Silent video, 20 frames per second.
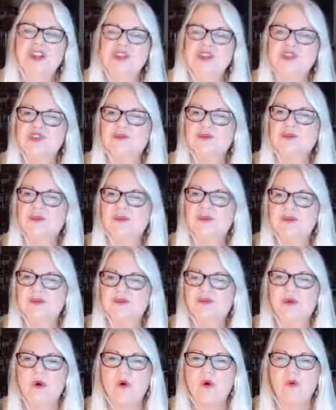to move
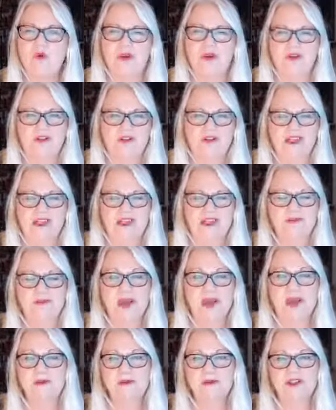forward in
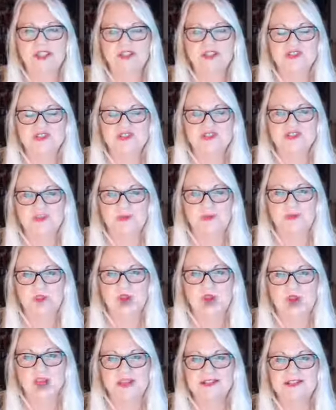my relationship
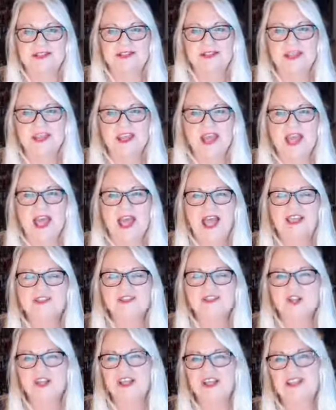loss, I
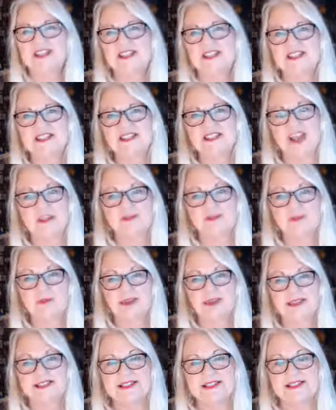started to discover
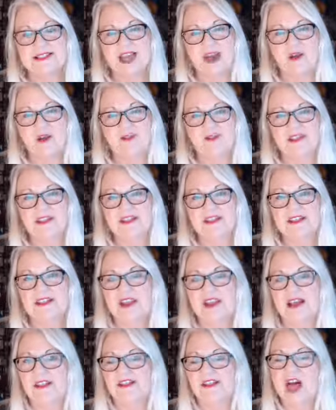myself and
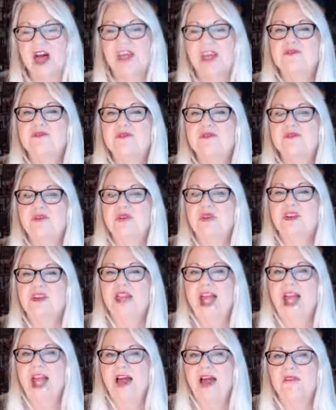a lot of different
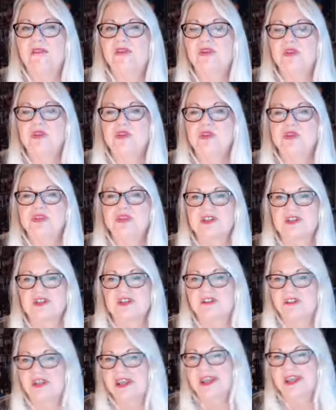avenues
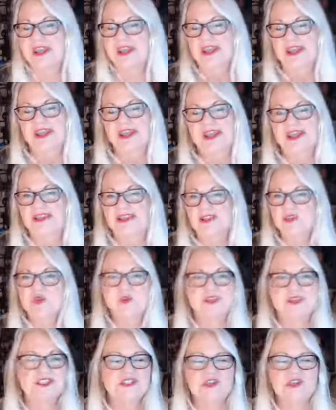and
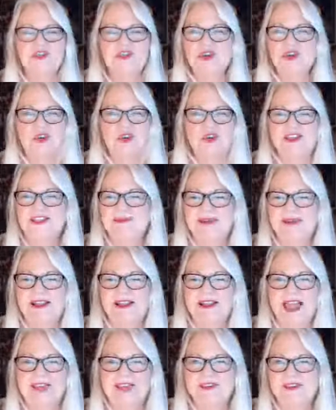twists and turns my
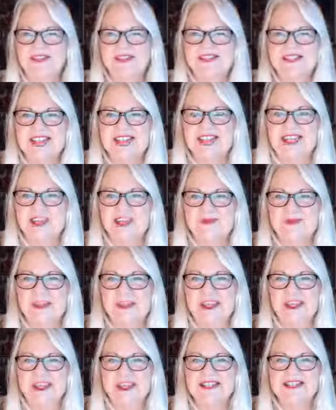life has taken
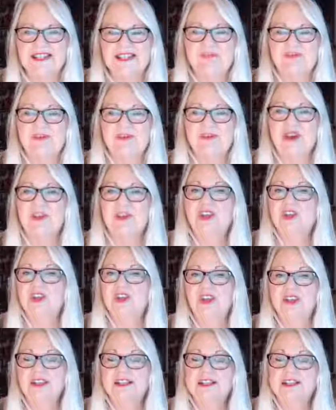me, some very
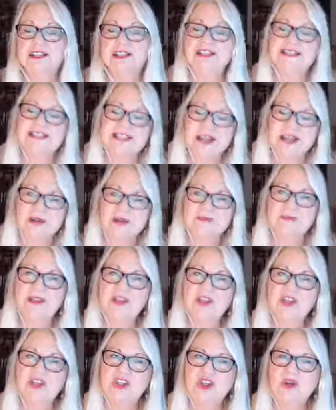good and some,
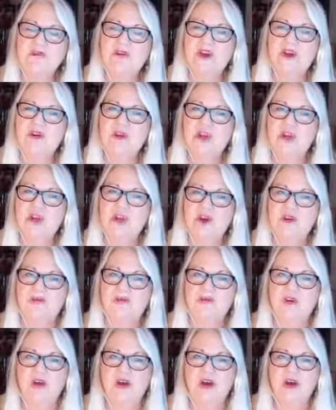you know, very
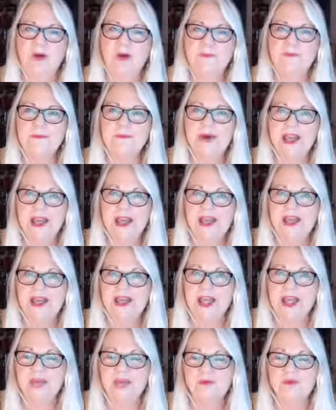hurtful. But
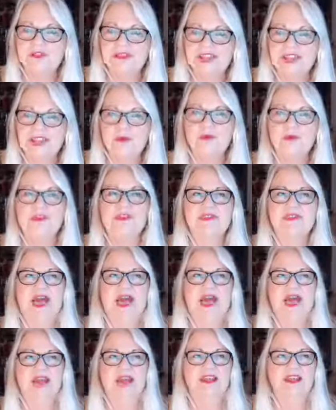I will say with
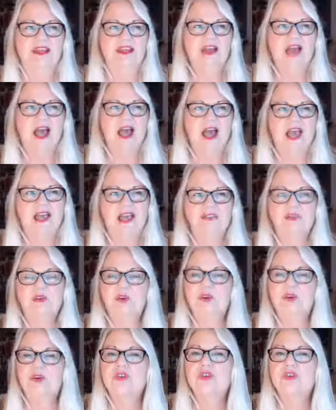that, I have
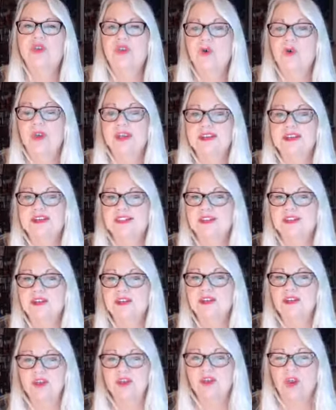learned a great
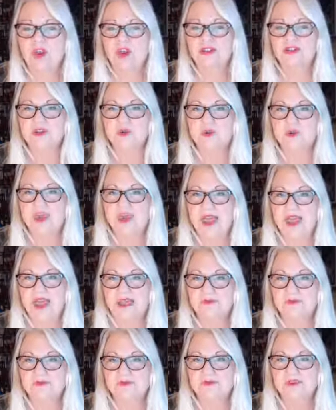deal along the
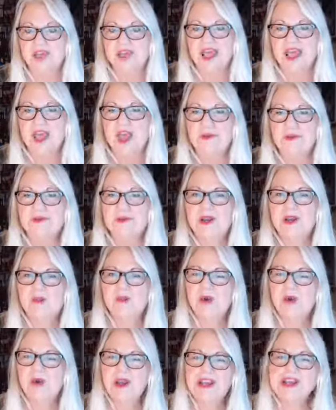way. But I
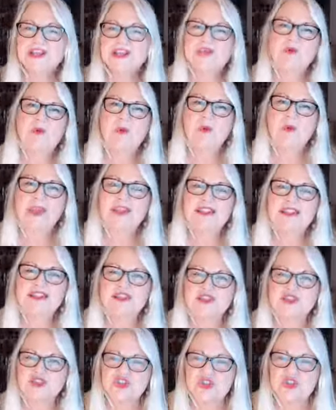wanted to bring
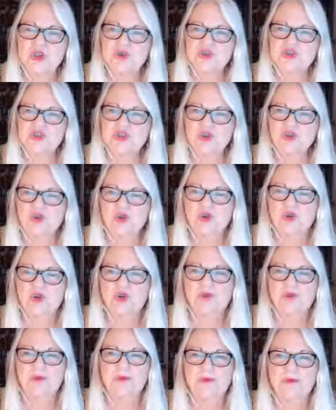this show to
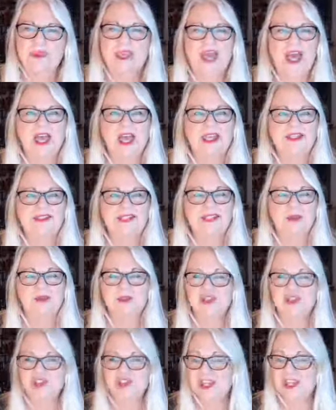you because, and
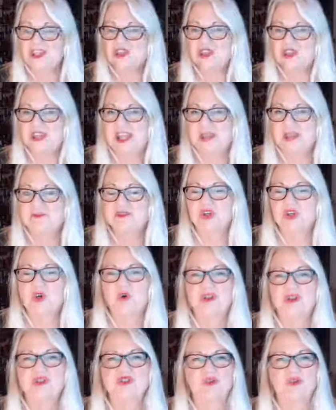we changed the name to
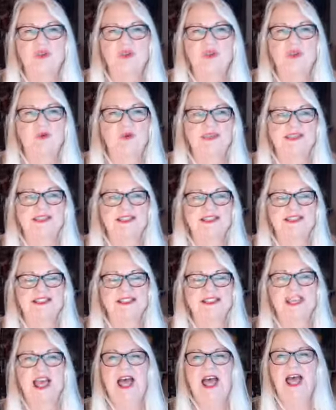Going Solo with
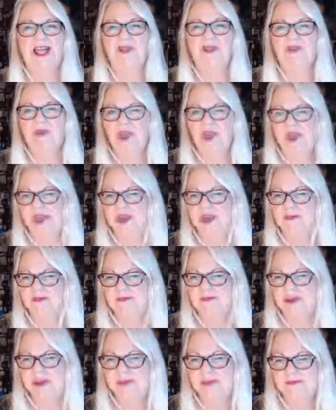CeCe out of
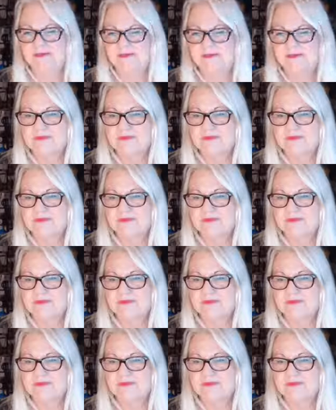um,